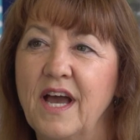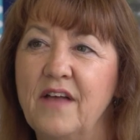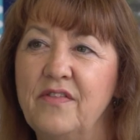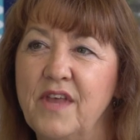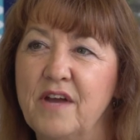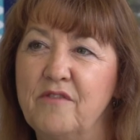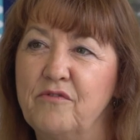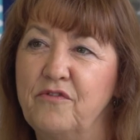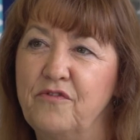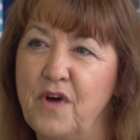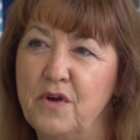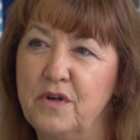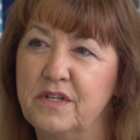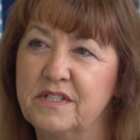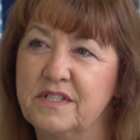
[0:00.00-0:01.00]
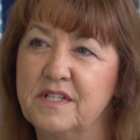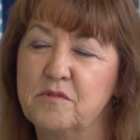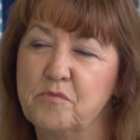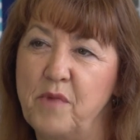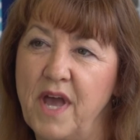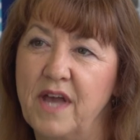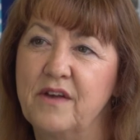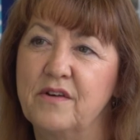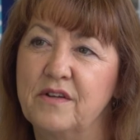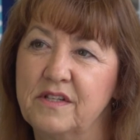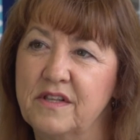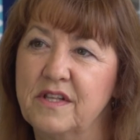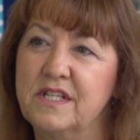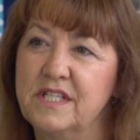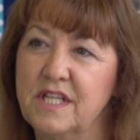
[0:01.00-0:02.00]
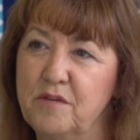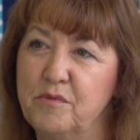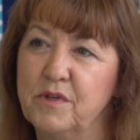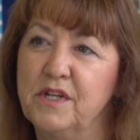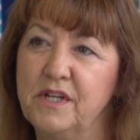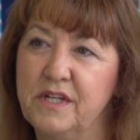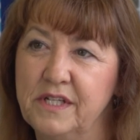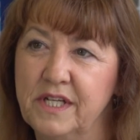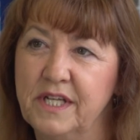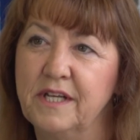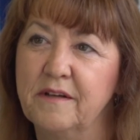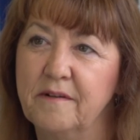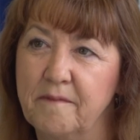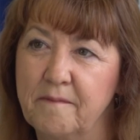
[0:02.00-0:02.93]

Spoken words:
and that focused us back on the deeper learning.